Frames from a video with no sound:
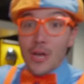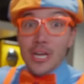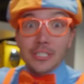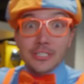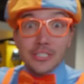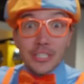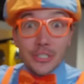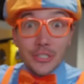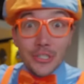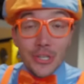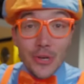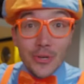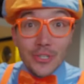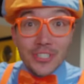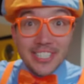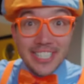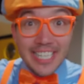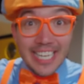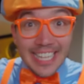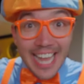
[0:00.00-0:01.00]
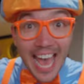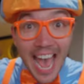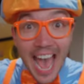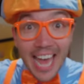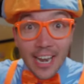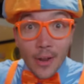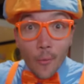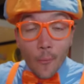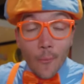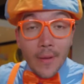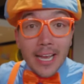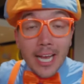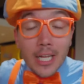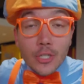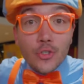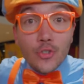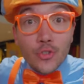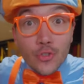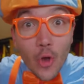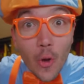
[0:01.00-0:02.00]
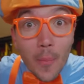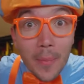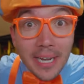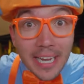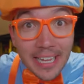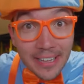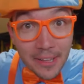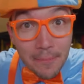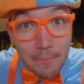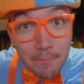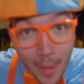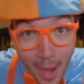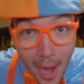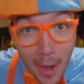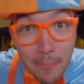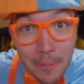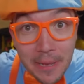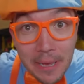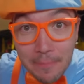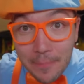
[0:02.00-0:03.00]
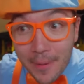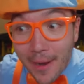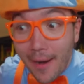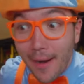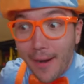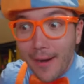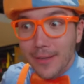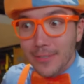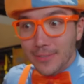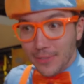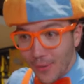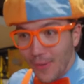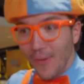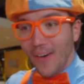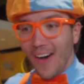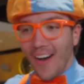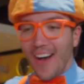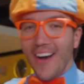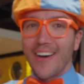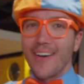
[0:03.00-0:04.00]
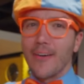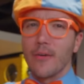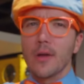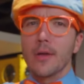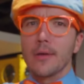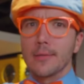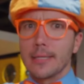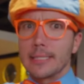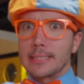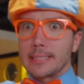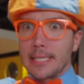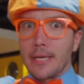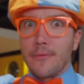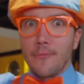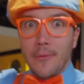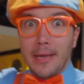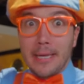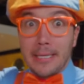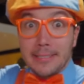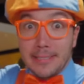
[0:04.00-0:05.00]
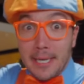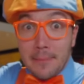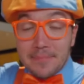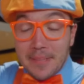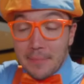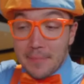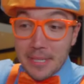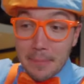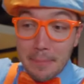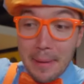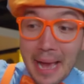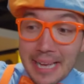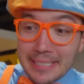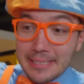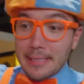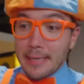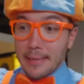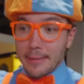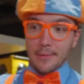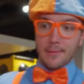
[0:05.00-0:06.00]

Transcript: Did you see that? We got so many of the ball pit balls. Whoa! Let's see if we can dump them in the basket.